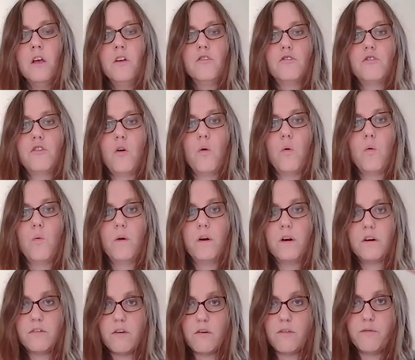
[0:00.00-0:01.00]
So
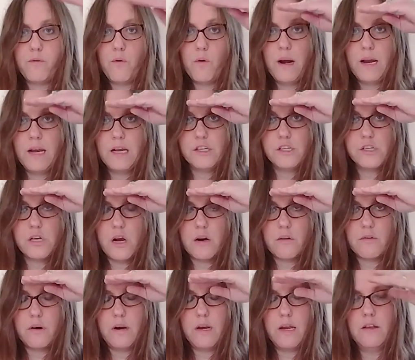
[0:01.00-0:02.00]
whereas our forehead
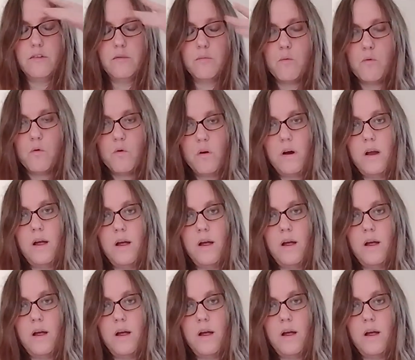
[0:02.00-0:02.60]
chakra is more